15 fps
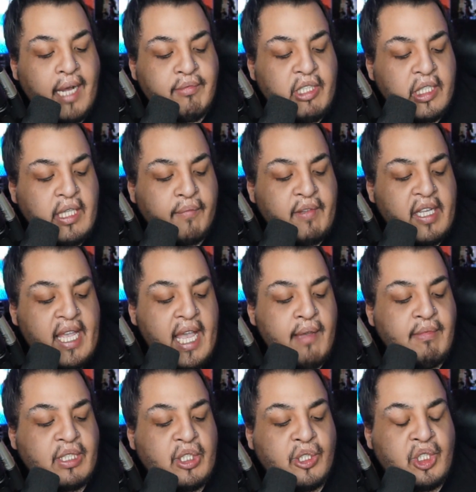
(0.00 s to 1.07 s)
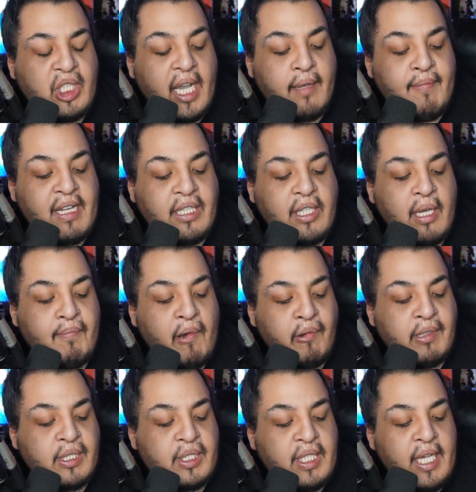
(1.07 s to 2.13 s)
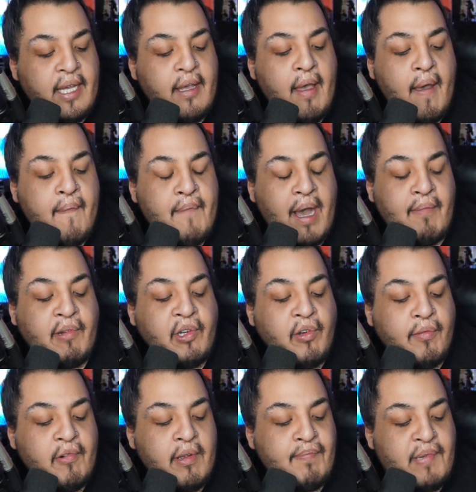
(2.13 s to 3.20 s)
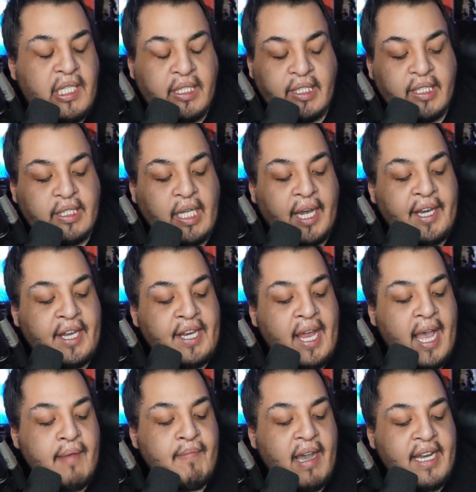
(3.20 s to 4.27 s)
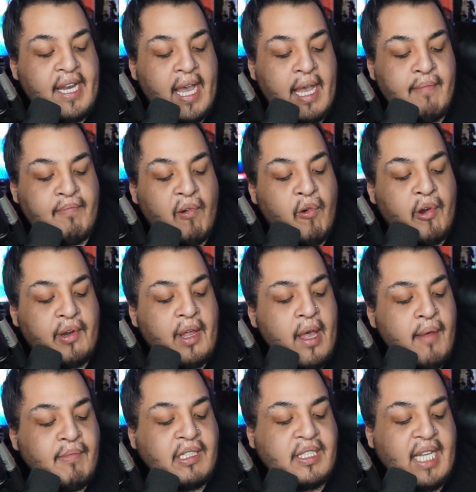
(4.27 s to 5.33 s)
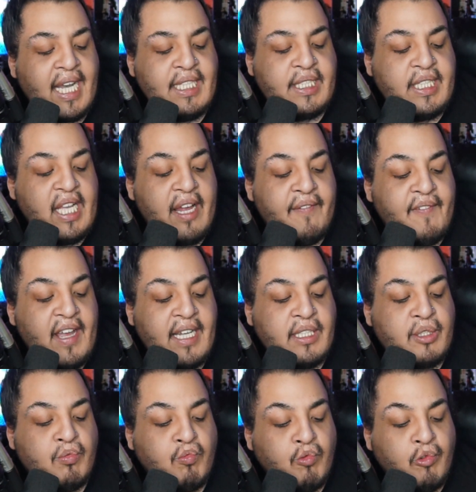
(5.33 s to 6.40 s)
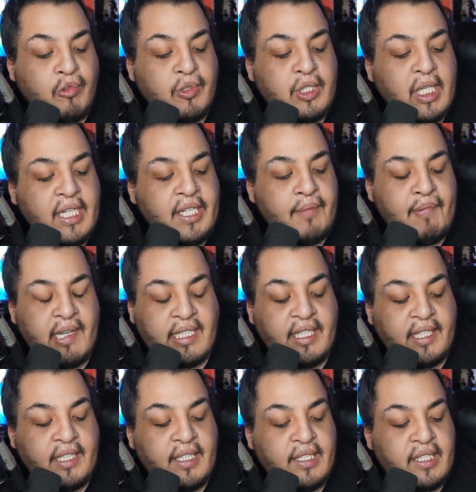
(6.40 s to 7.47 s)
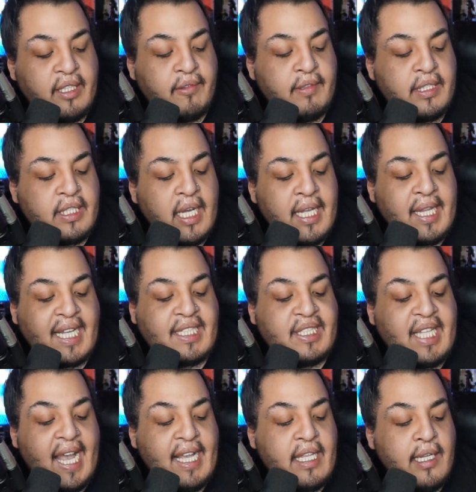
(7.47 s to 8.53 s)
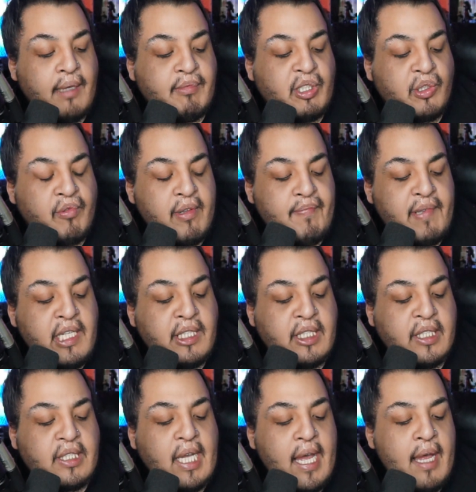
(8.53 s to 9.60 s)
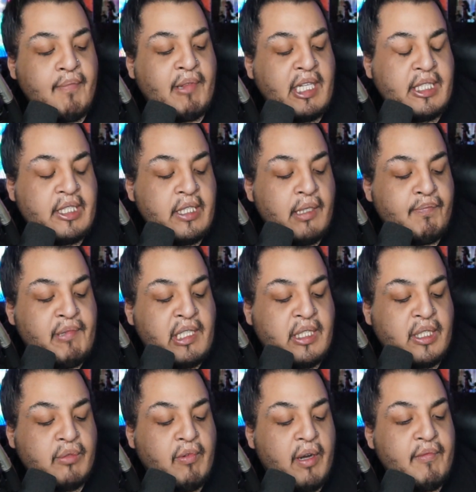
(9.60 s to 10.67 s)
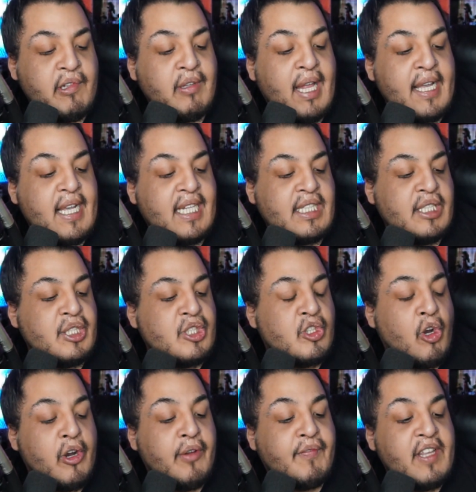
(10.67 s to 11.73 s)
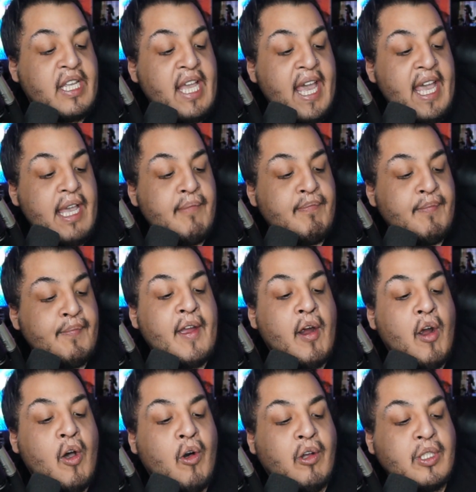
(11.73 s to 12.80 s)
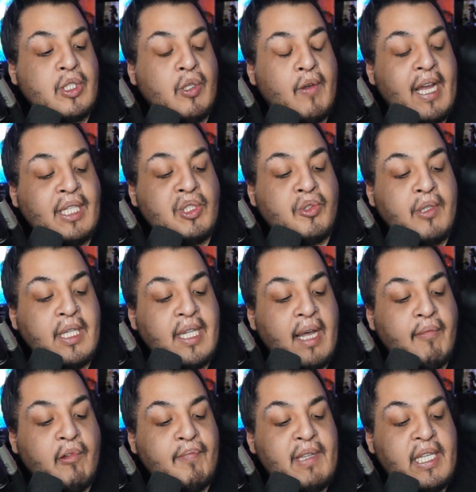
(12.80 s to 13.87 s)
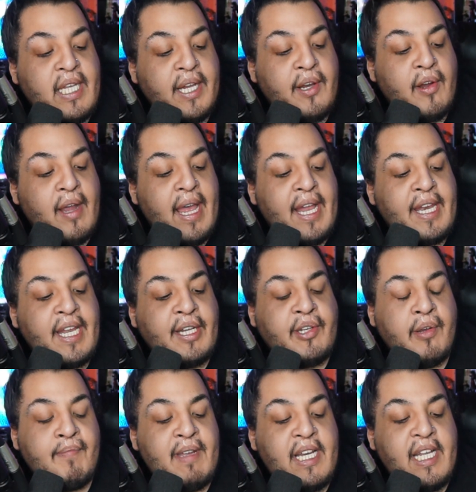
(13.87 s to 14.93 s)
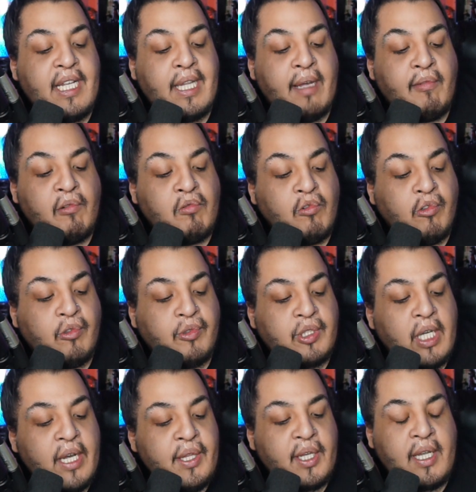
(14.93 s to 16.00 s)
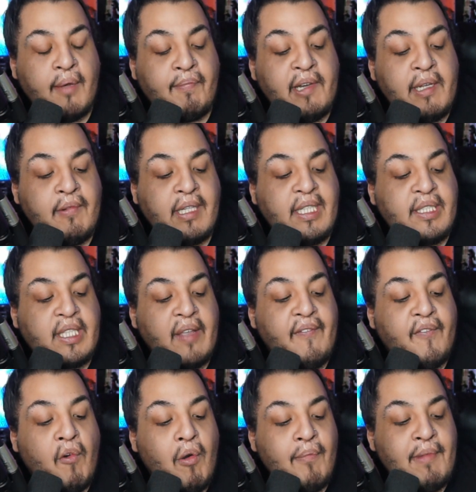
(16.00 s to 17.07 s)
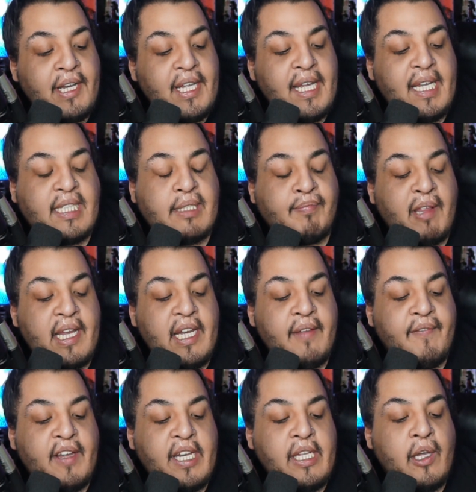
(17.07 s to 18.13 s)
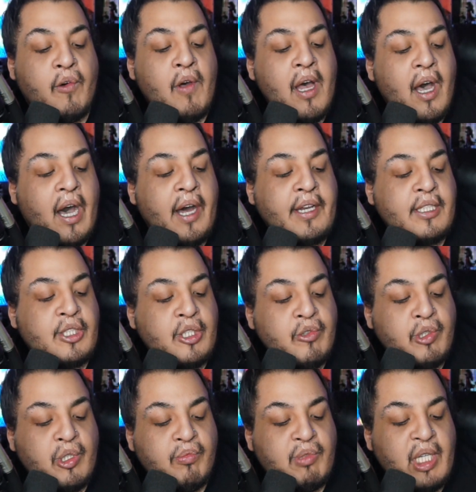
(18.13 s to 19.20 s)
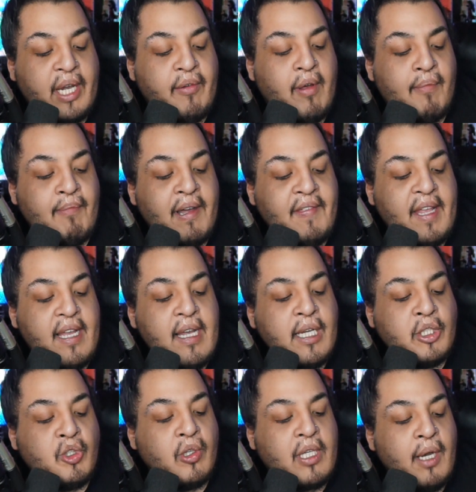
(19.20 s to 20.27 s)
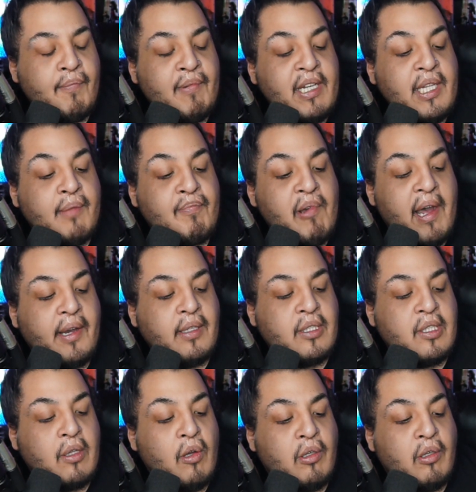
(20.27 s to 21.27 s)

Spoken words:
object of the game is to checkmate the opponent's king by maneuvering pieces on a 9x9 board. Besides the advanced rules depicted in the series, like stacking up to 3 pieces and placing your pieces wherever you like at the start of the game, there are also entry-level, beginner, and intermediate-level rules. The company released a 4-minute explaining video on its YouTube channel on Monday to accompany the product's